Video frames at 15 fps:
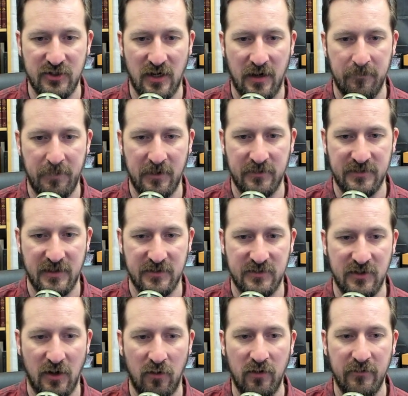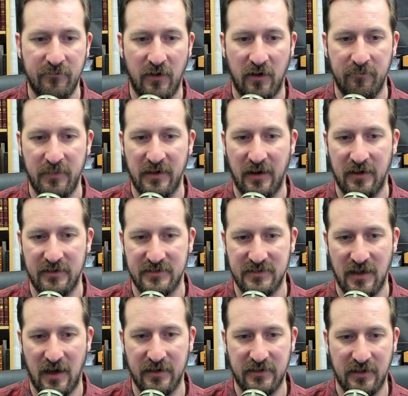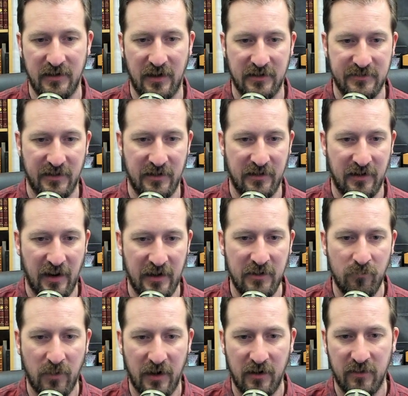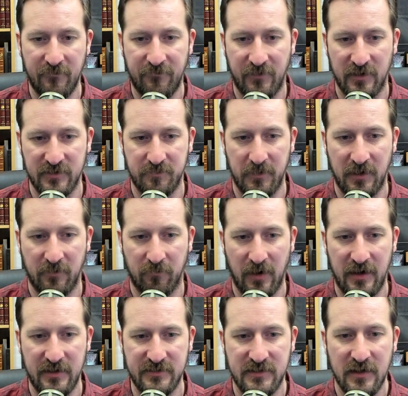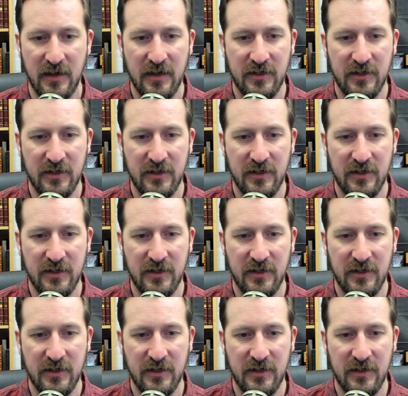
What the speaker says: John Pierce has no involvement and is not connected in any way to the funds being raised.